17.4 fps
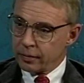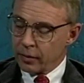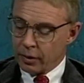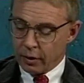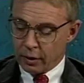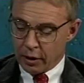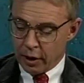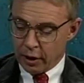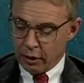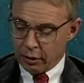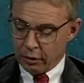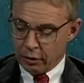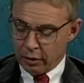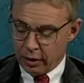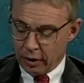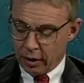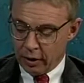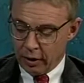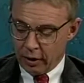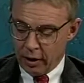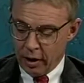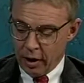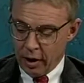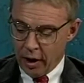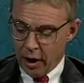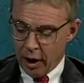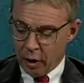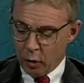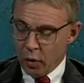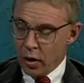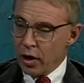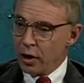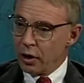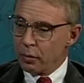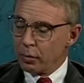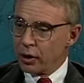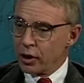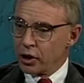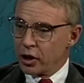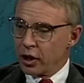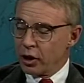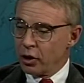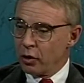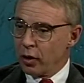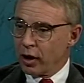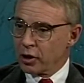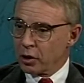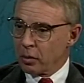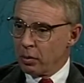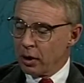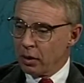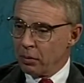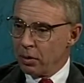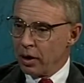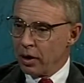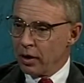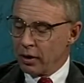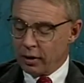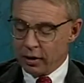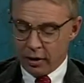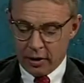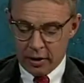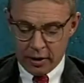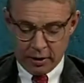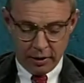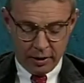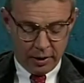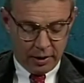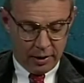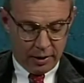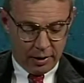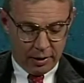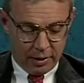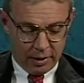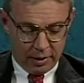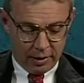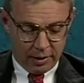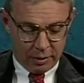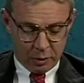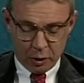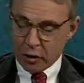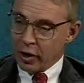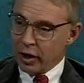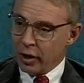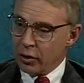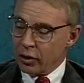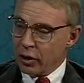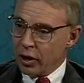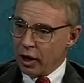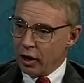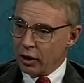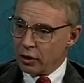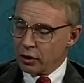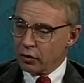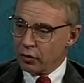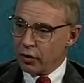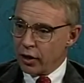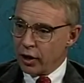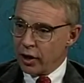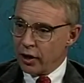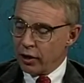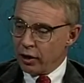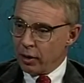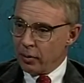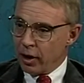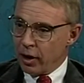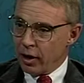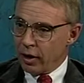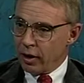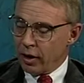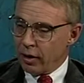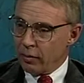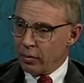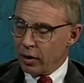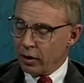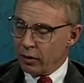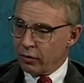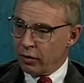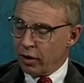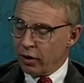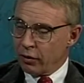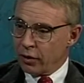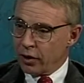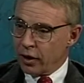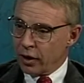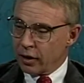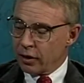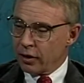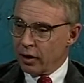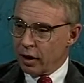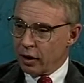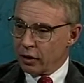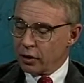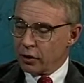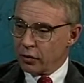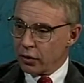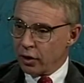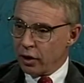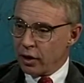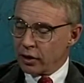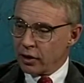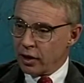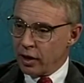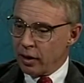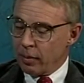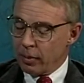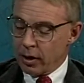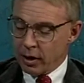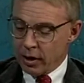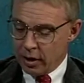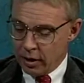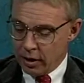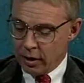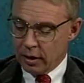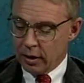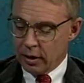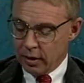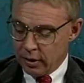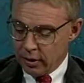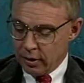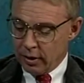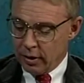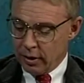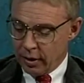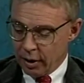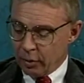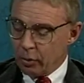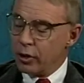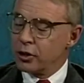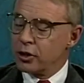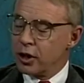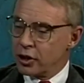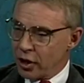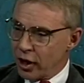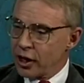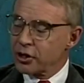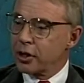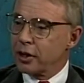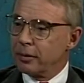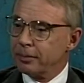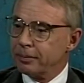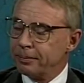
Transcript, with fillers: Well, thank you, Tony. I, I really appreciate you asking me to be here. At uh, uh, North Idaho College is very dear to my heart. I've been involved with that college for a long time, and uh, and I appreciate you asking.